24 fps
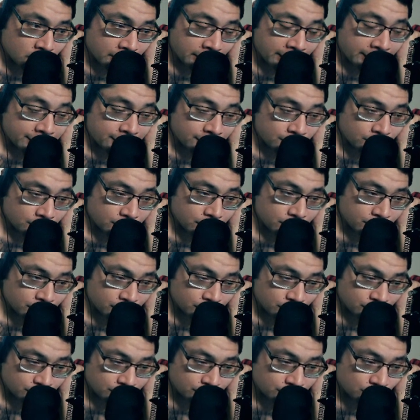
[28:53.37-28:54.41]
right, you
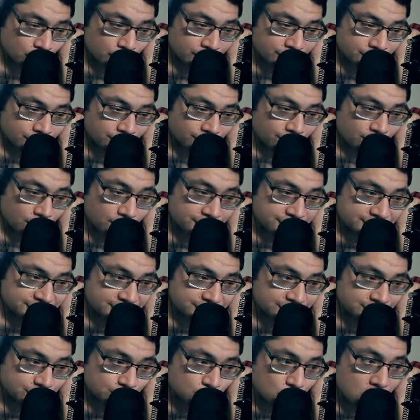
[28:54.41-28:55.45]
you, you want to do four
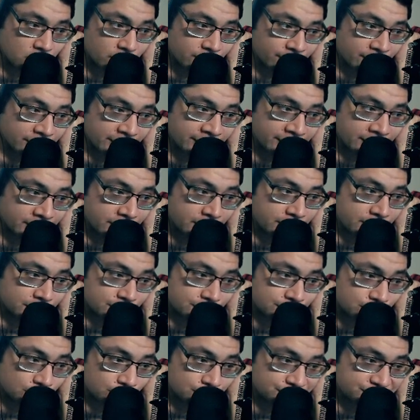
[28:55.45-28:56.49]
sets of twelve, right?
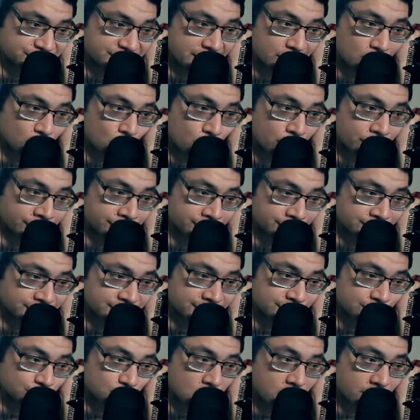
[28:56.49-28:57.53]
So set one, you
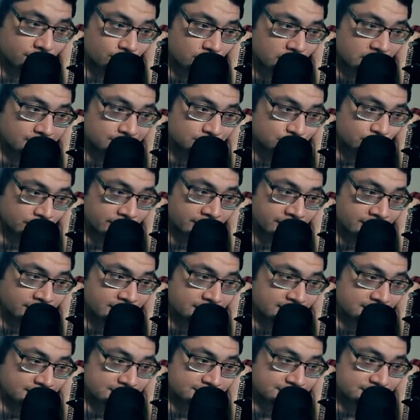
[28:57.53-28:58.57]
did twelve reps, right?
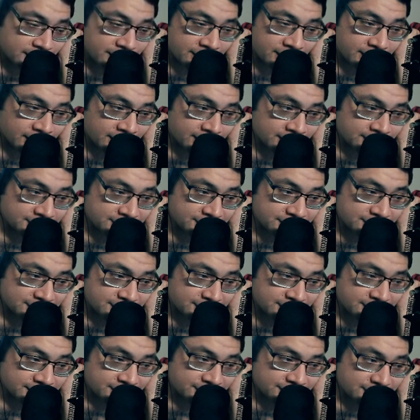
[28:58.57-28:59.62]
And and set,
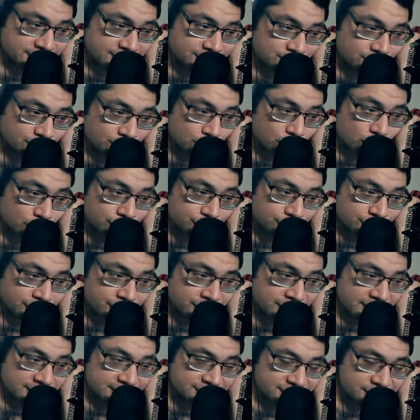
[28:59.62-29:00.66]
and then so you go to your
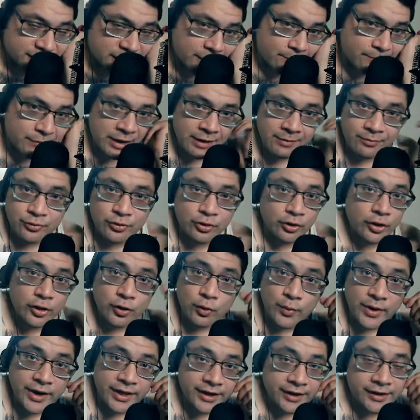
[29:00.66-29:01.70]
next set. Maybe you only
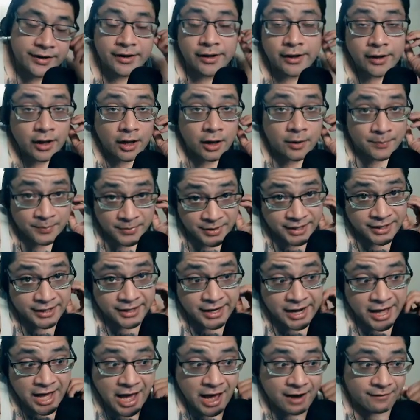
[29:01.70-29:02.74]
waited a, a, minute
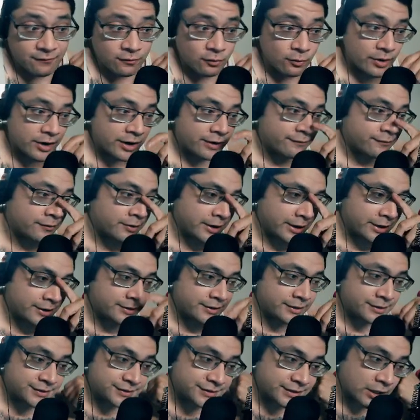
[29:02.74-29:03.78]
and a half or whatever, and
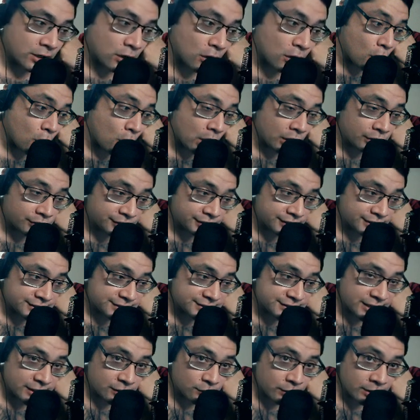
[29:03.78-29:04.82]
then it's like, I only did
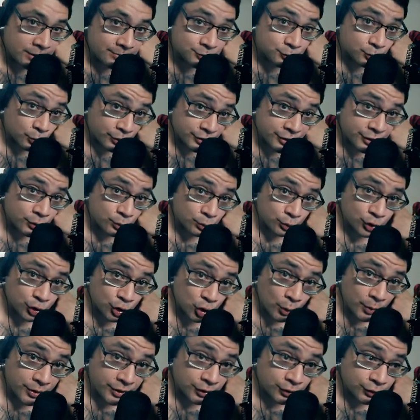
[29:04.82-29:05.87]
ten reps. Well, then you
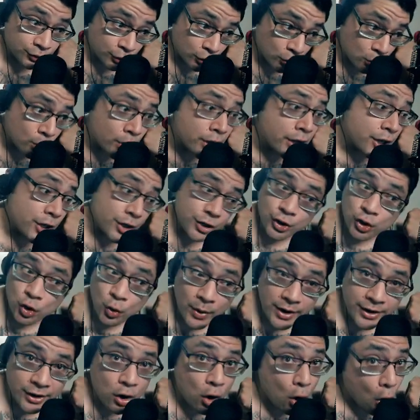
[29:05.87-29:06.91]
know what you do? You
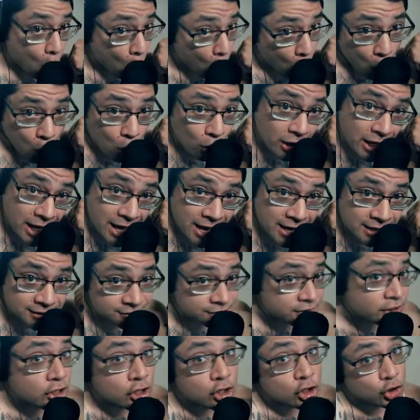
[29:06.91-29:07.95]
wait a whole
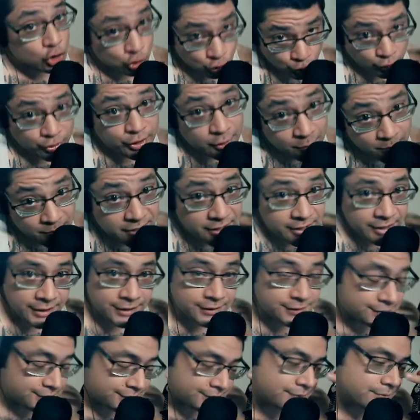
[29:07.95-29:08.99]
ass three
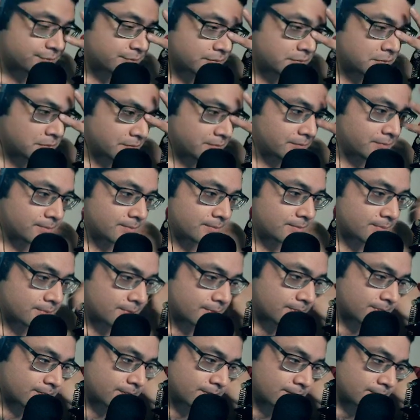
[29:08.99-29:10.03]
minutes,
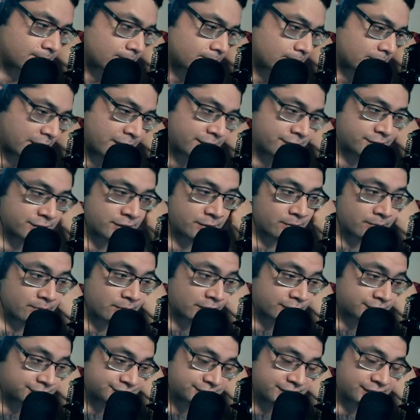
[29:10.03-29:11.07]
and then
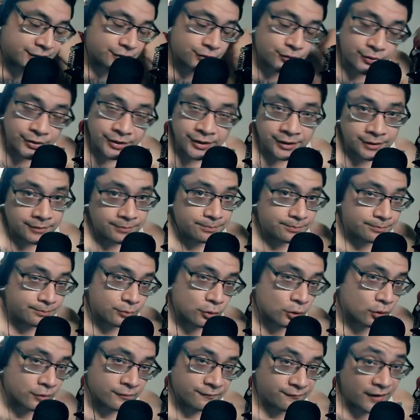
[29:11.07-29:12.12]
on set three
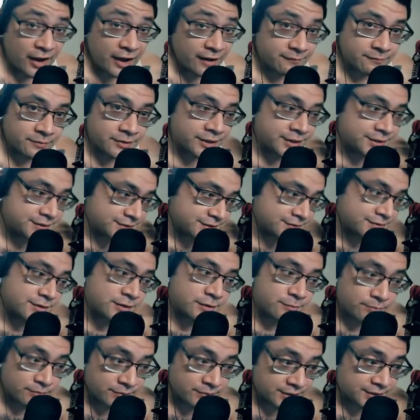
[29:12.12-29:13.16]
or five minutes, and
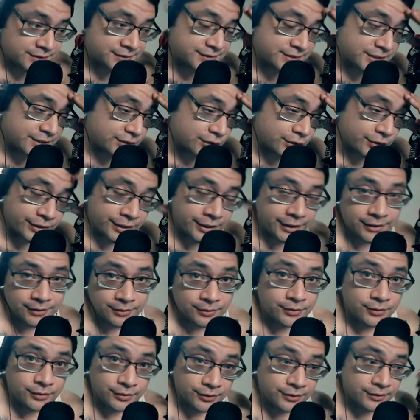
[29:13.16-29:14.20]
then on set three,
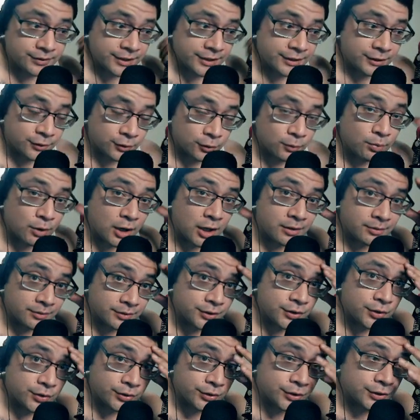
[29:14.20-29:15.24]
you, you then you'll probably
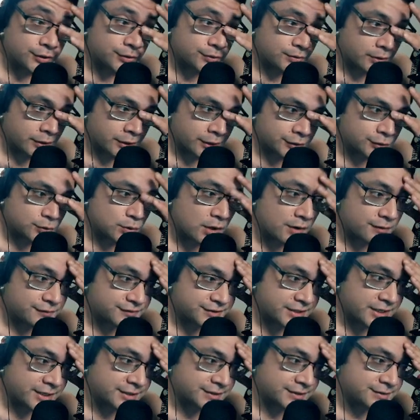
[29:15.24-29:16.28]
do your uh, twelve
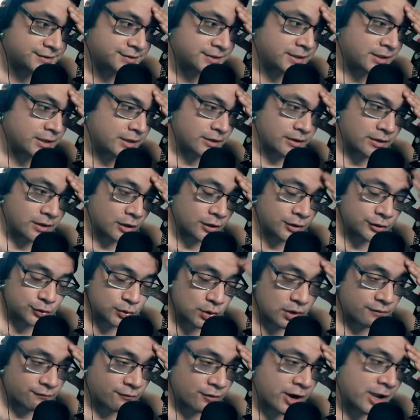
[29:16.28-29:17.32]
sets or
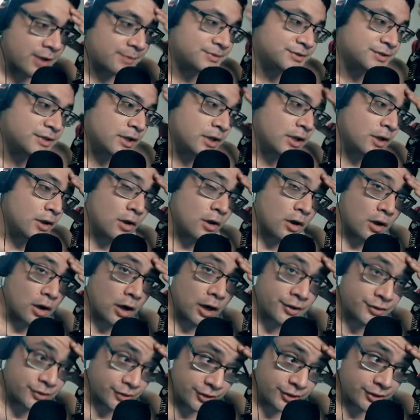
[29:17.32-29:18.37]
twelve reps.
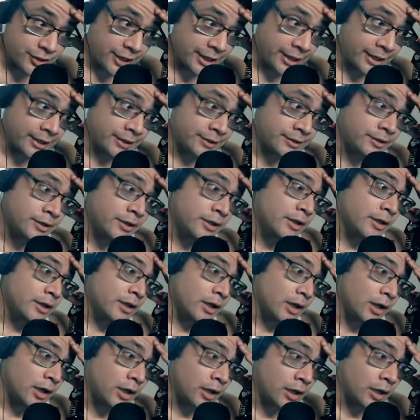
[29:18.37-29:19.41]
On the other hand,
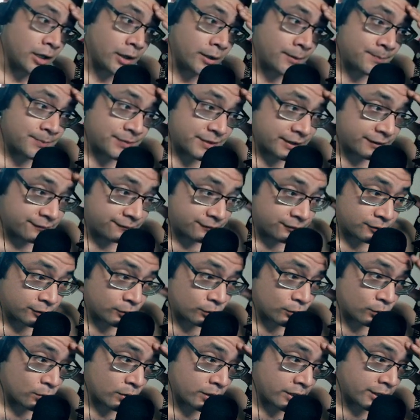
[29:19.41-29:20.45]
um, if
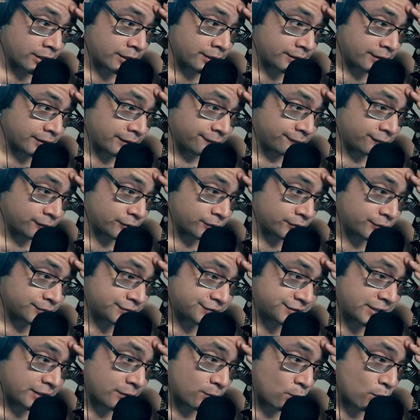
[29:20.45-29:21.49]
you uh, if you're
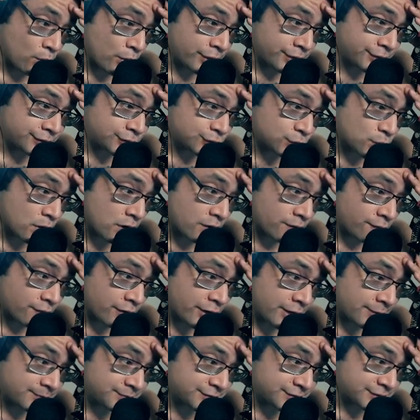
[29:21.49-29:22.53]
set one 12
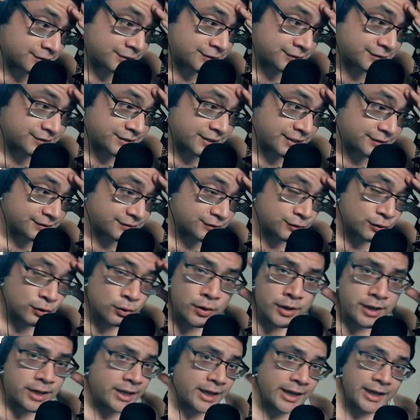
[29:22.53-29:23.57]
reps and then set two
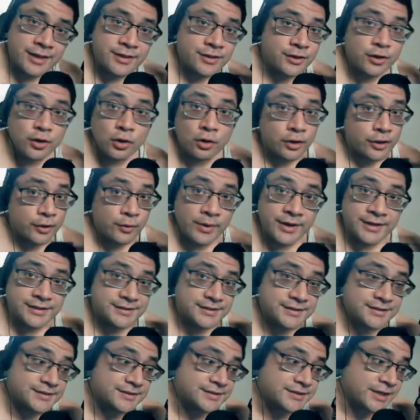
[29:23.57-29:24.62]
and then you only wait
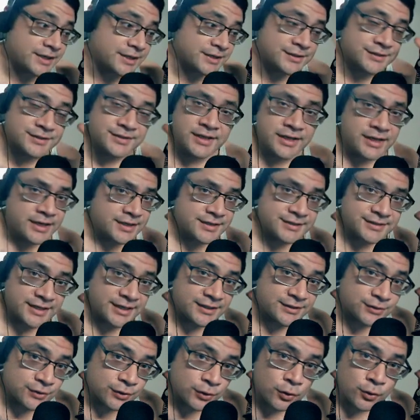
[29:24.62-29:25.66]
60 seconds
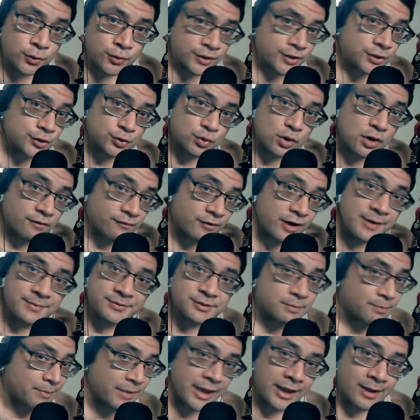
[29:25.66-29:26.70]
set two 12 reps
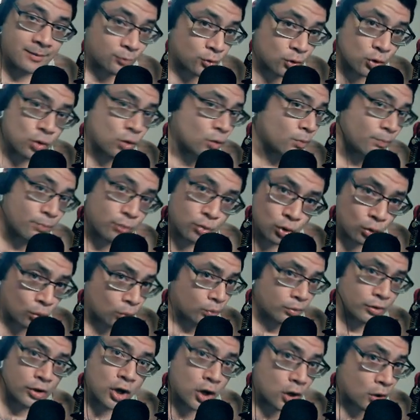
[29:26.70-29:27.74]
bam cool boo,
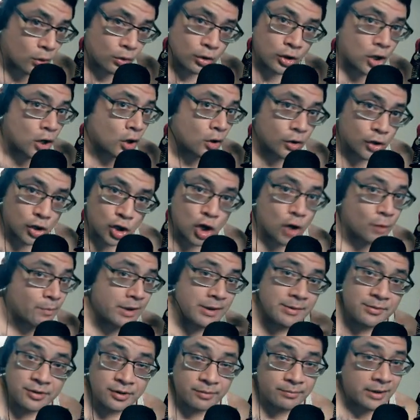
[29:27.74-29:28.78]
go go go
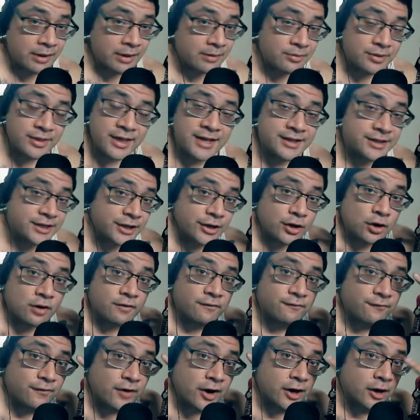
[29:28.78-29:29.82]
maybe maybe that day you're on
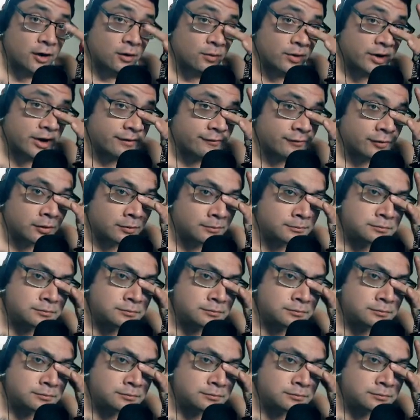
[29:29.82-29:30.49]
fire or whatever